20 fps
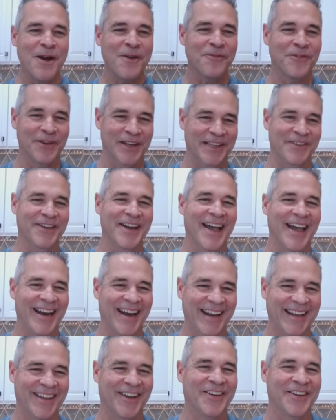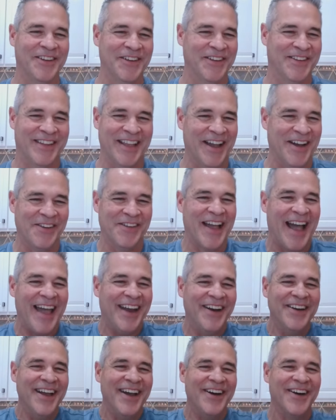smart for leaving that and go and do stuff.
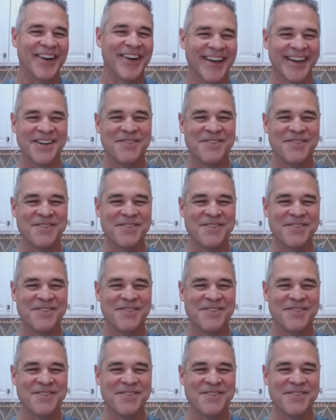I don't know.